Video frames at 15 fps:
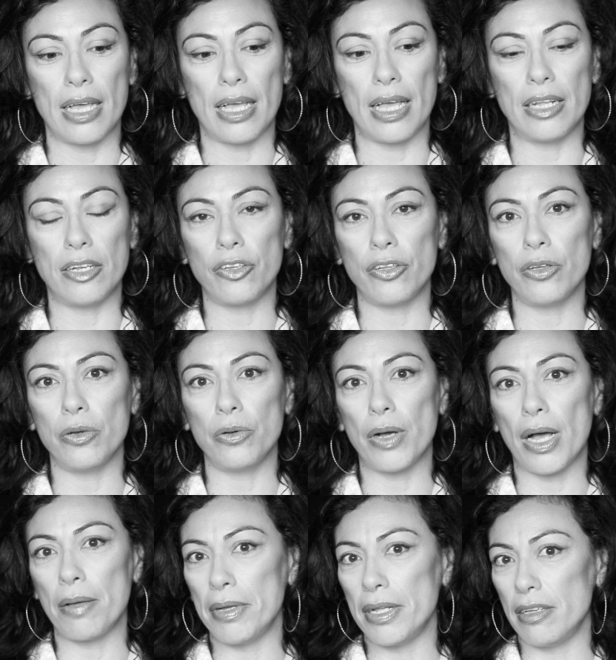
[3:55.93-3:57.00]
And two,
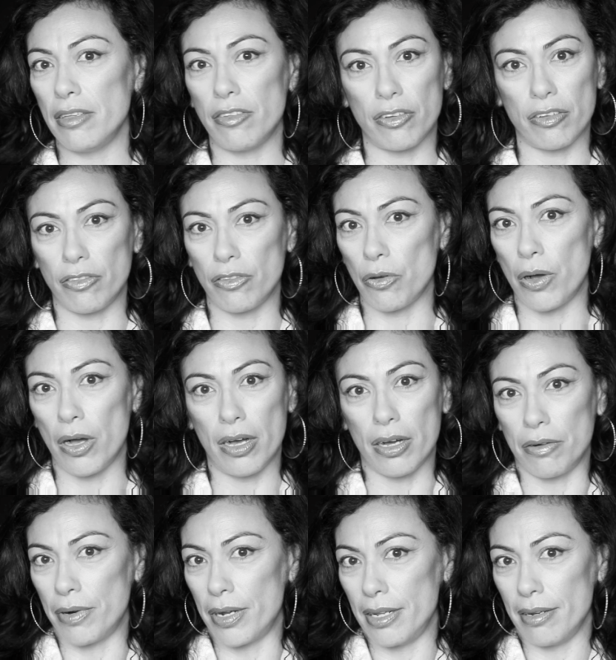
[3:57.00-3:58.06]
I mean, he's just so hot,
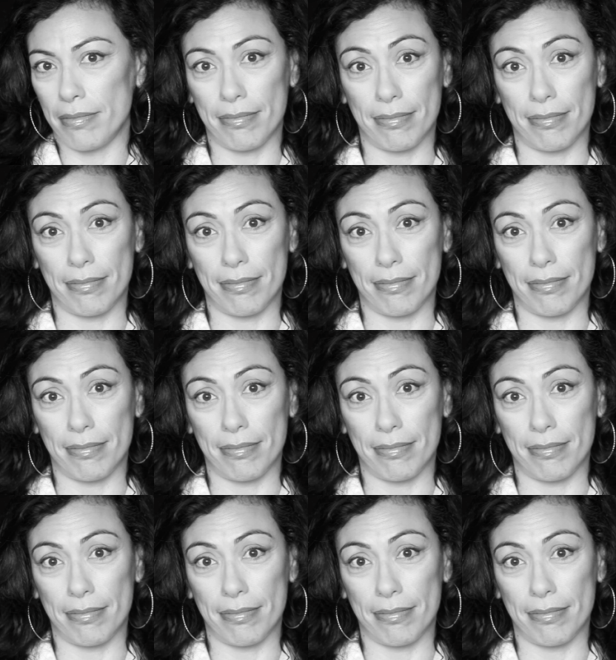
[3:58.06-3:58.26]
right?